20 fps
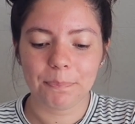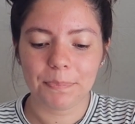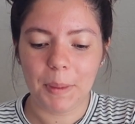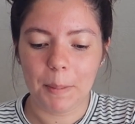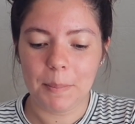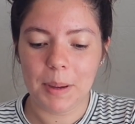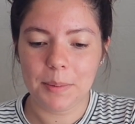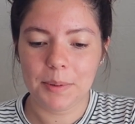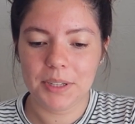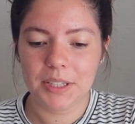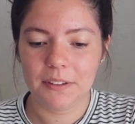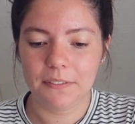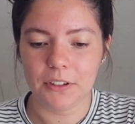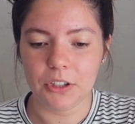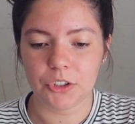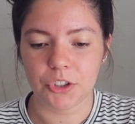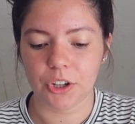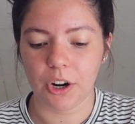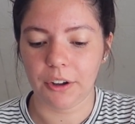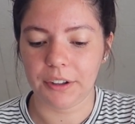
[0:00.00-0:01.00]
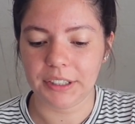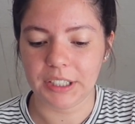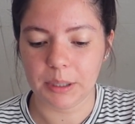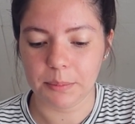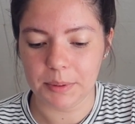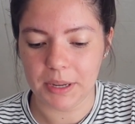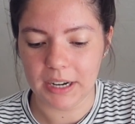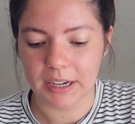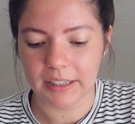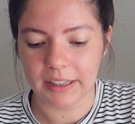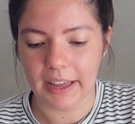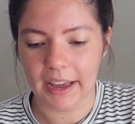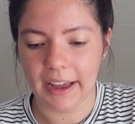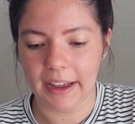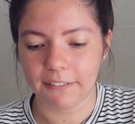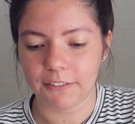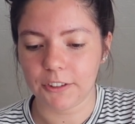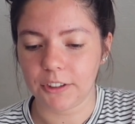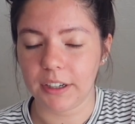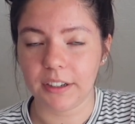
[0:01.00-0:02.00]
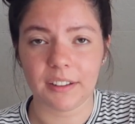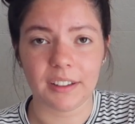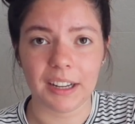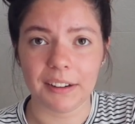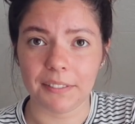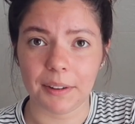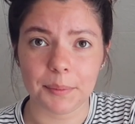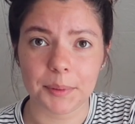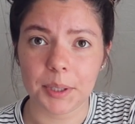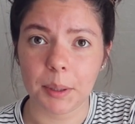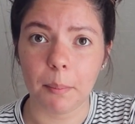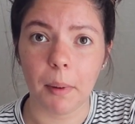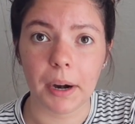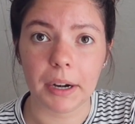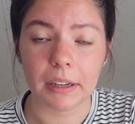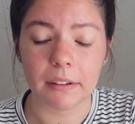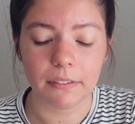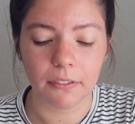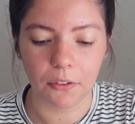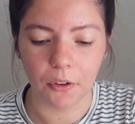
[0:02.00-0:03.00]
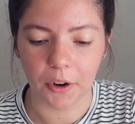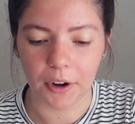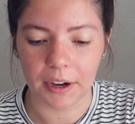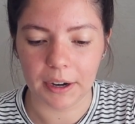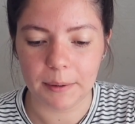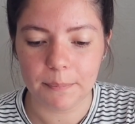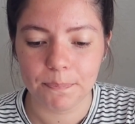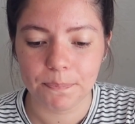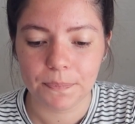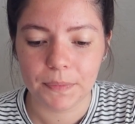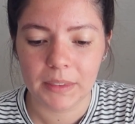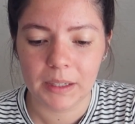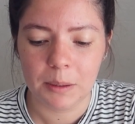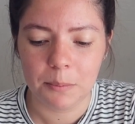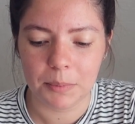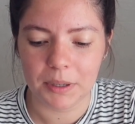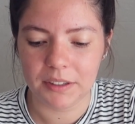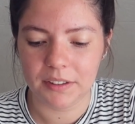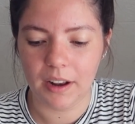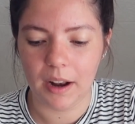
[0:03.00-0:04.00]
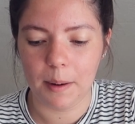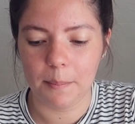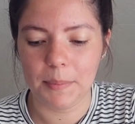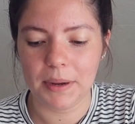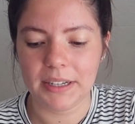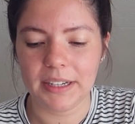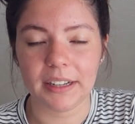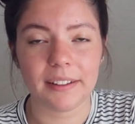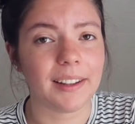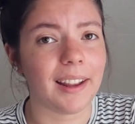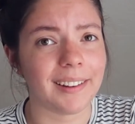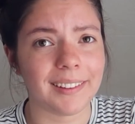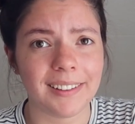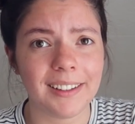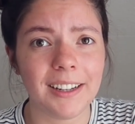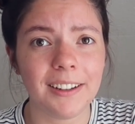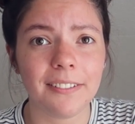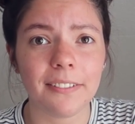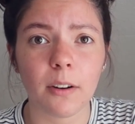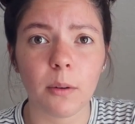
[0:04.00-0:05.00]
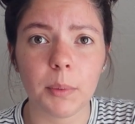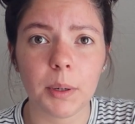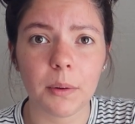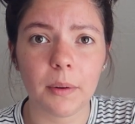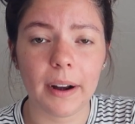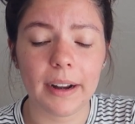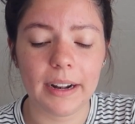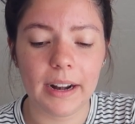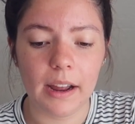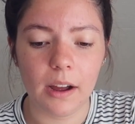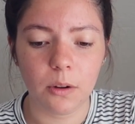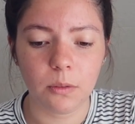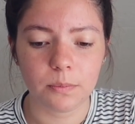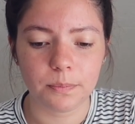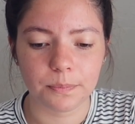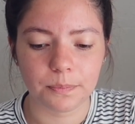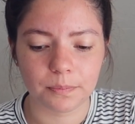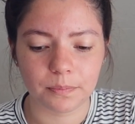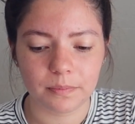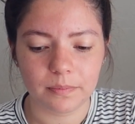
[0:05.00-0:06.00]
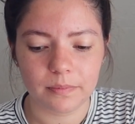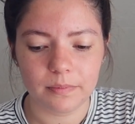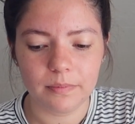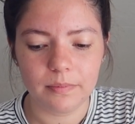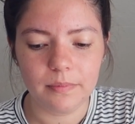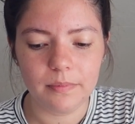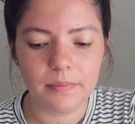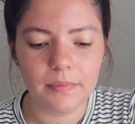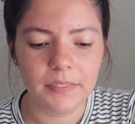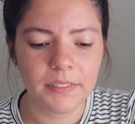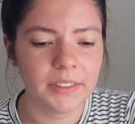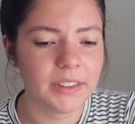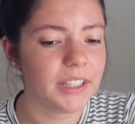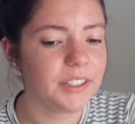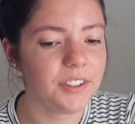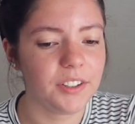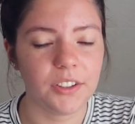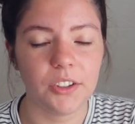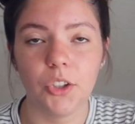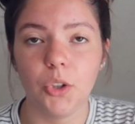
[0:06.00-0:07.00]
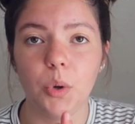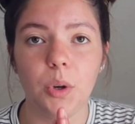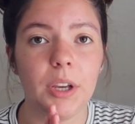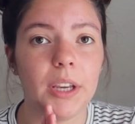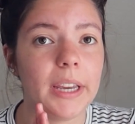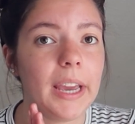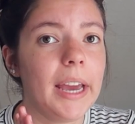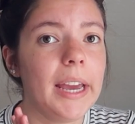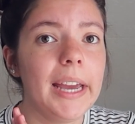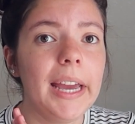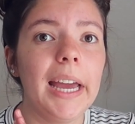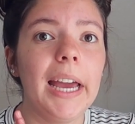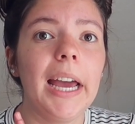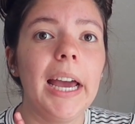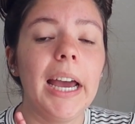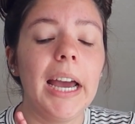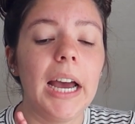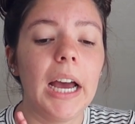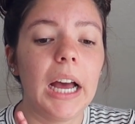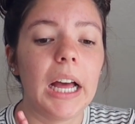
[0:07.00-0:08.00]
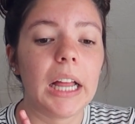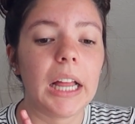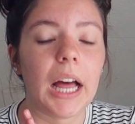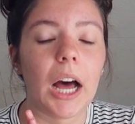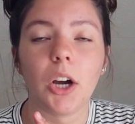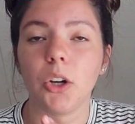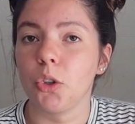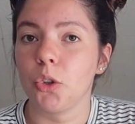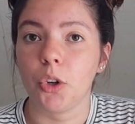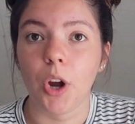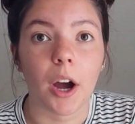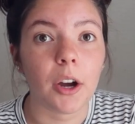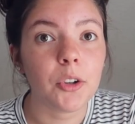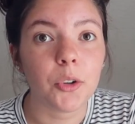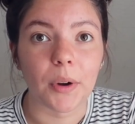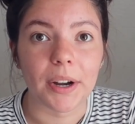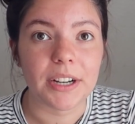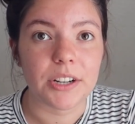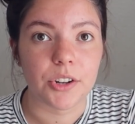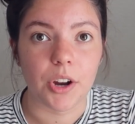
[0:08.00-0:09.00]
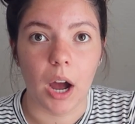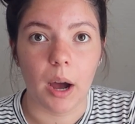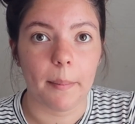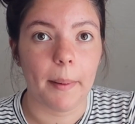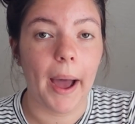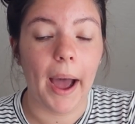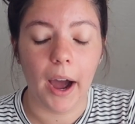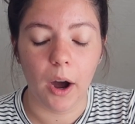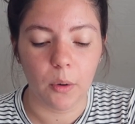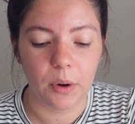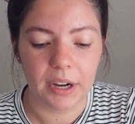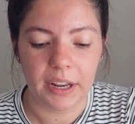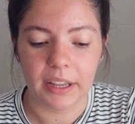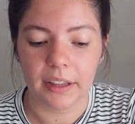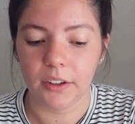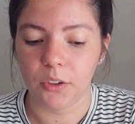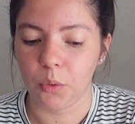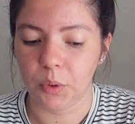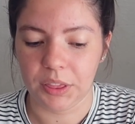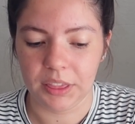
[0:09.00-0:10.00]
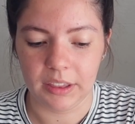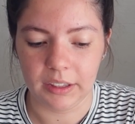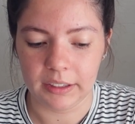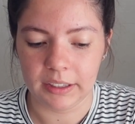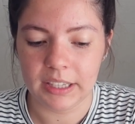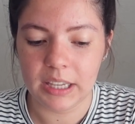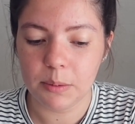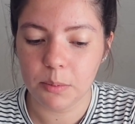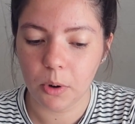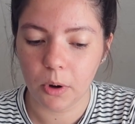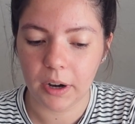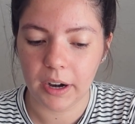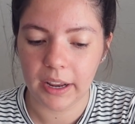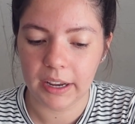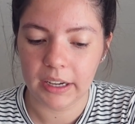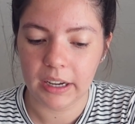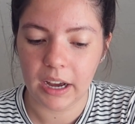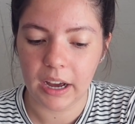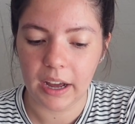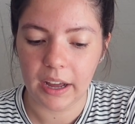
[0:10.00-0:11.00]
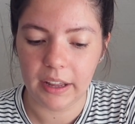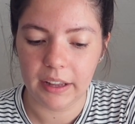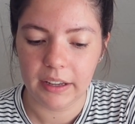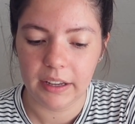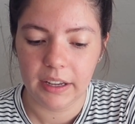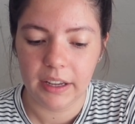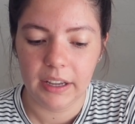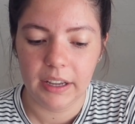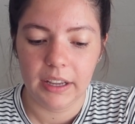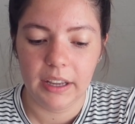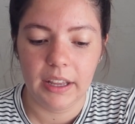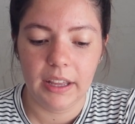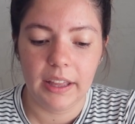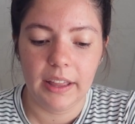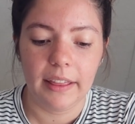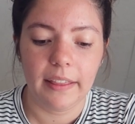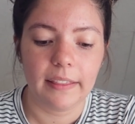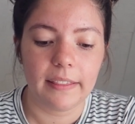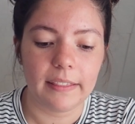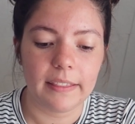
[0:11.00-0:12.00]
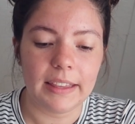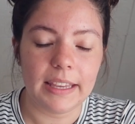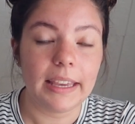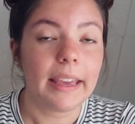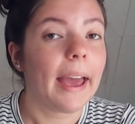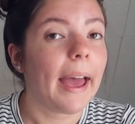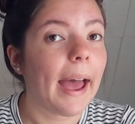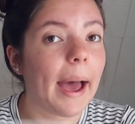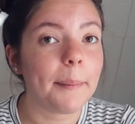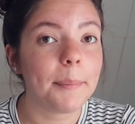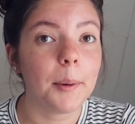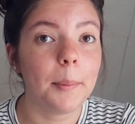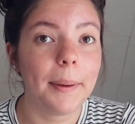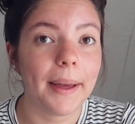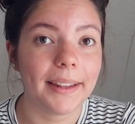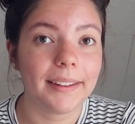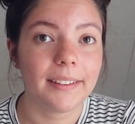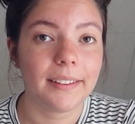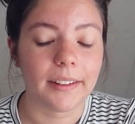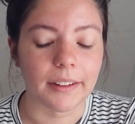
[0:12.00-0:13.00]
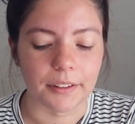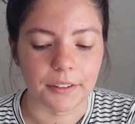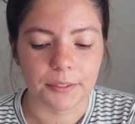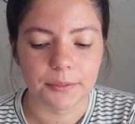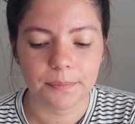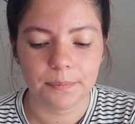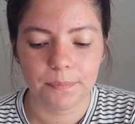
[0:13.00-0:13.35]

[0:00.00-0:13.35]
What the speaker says: Maybe in the future I'll end up getting that after I save up some money for it. But it's not a big necessity for me right now. This is doing a great job how it is with the keyboard I got. The Apple Pencil.